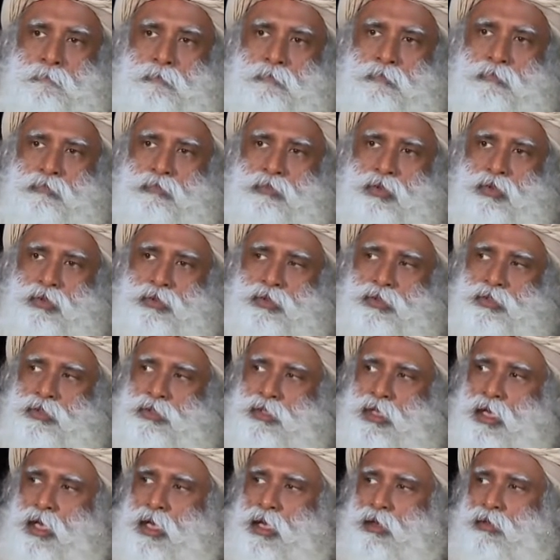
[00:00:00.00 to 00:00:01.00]
both
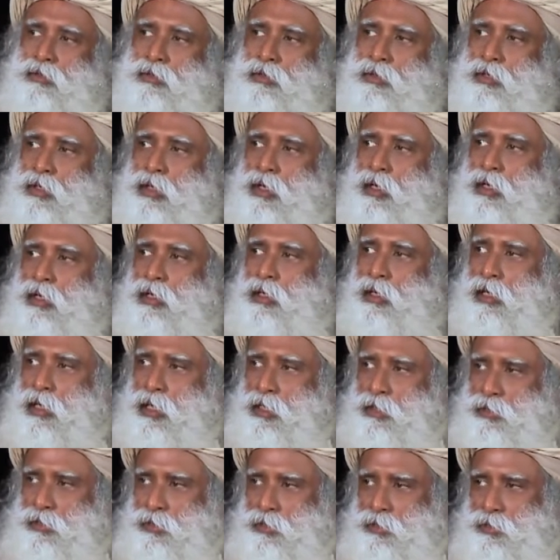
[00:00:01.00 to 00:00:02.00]
sound and
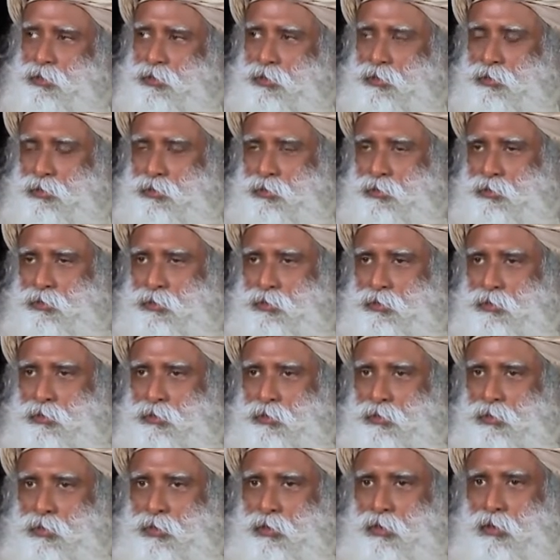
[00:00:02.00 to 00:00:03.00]
light
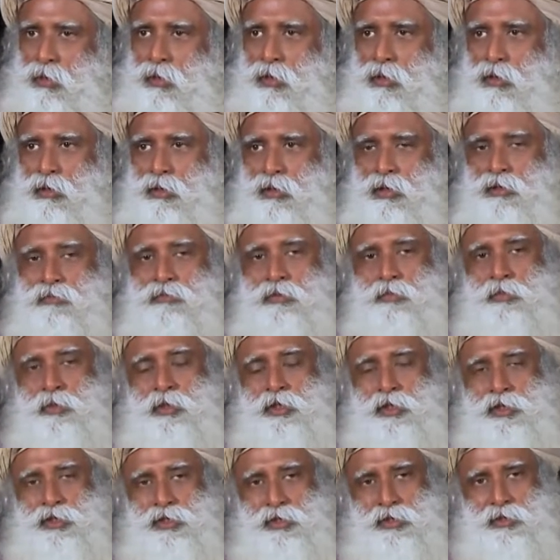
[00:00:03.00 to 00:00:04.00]
are
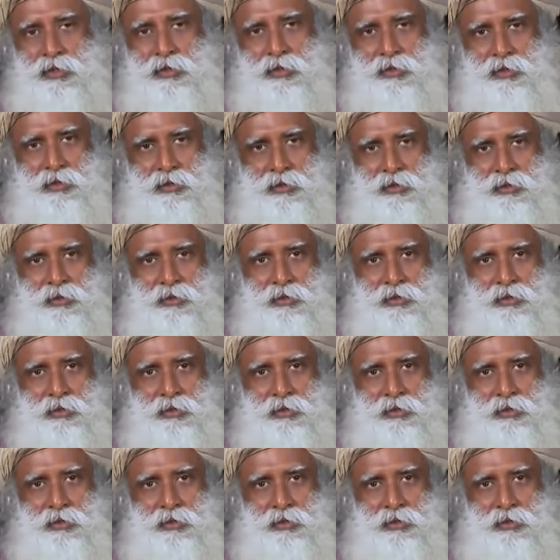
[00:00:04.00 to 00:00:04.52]
reverberations.